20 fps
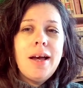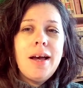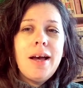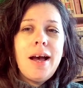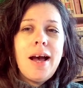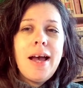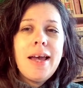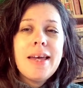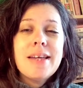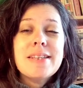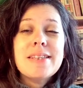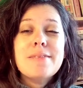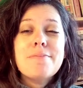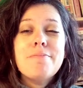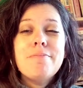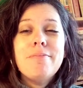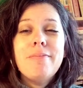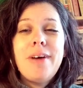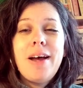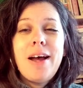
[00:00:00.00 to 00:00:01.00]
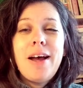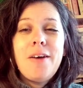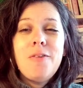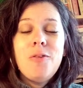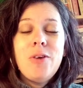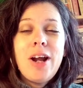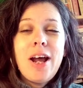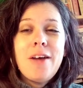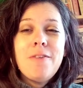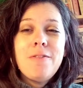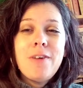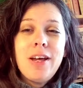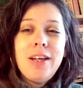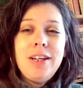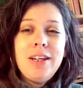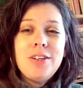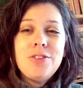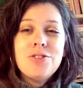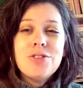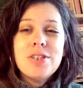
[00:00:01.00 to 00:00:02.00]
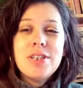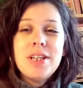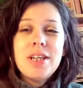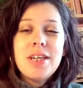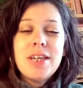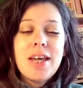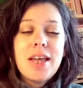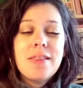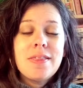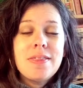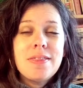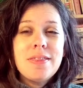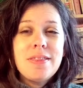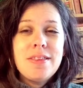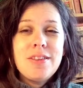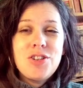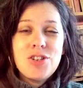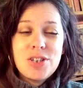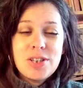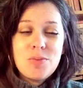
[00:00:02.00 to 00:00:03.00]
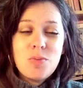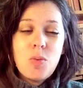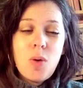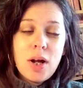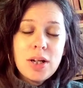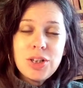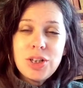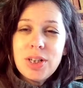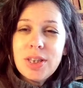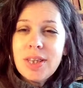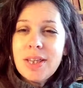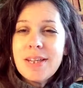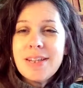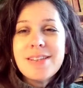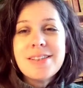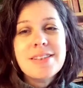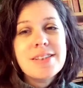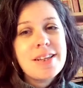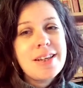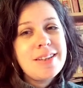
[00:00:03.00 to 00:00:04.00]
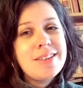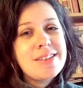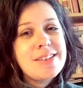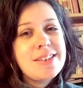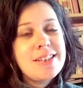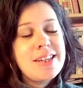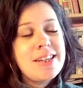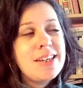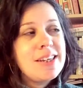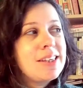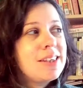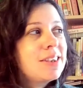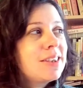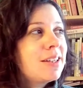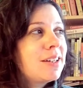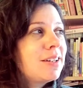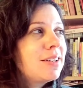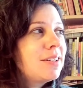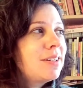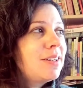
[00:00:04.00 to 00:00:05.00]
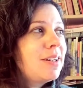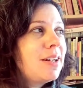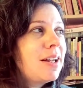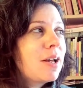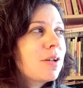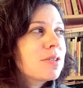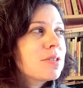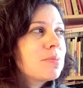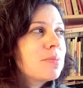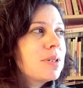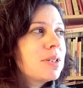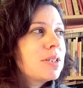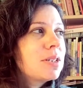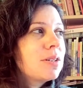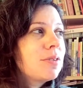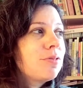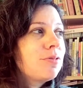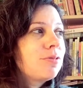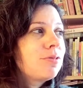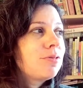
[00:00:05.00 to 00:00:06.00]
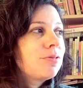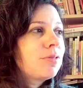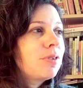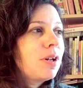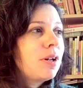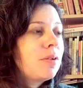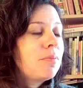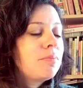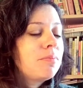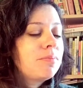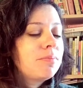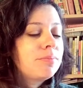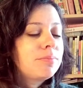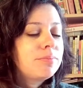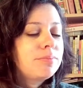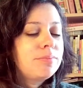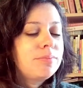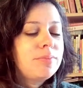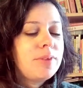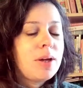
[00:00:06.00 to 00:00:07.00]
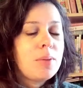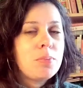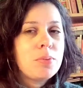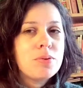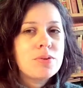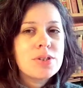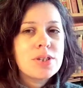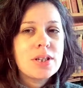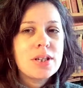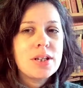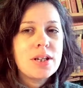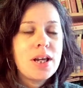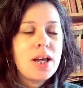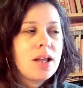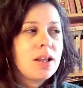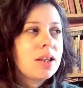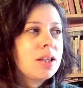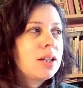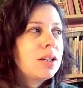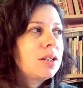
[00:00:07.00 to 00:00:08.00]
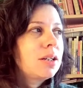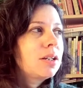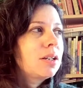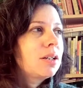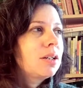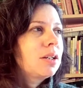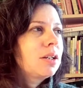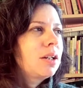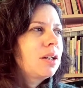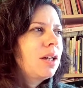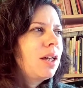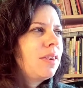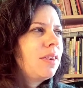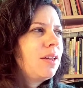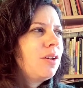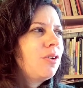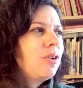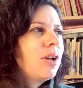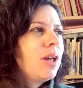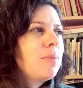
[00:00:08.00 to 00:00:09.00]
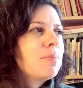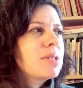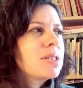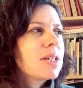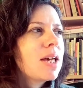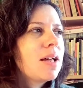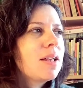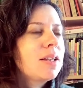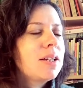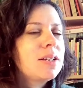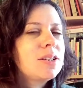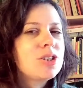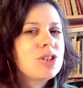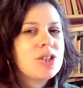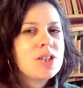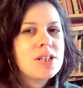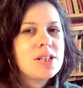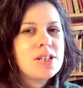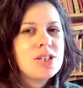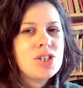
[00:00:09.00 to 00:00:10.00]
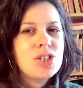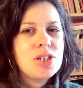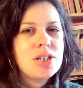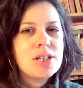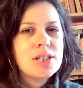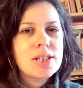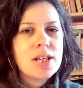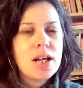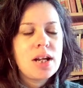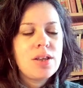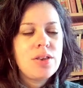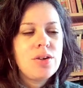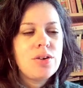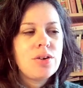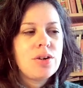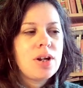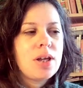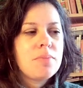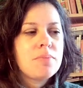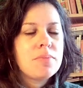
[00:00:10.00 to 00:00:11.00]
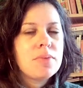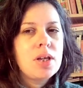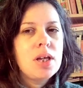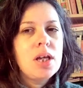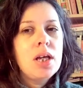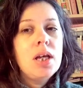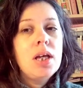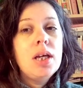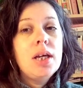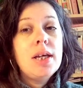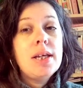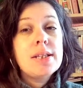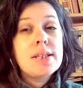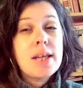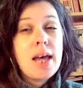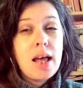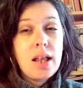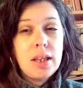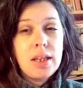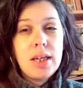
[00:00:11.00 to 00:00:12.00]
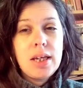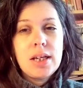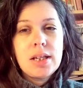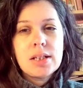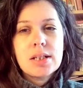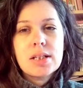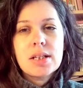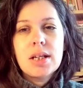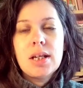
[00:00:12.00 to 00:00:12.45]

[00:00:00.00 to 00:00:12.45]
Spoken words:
I guess what I find interesting at just watching this and seeing the announcement of that person, Ellen, I think her name is Ellen, she decided that her name is Elliot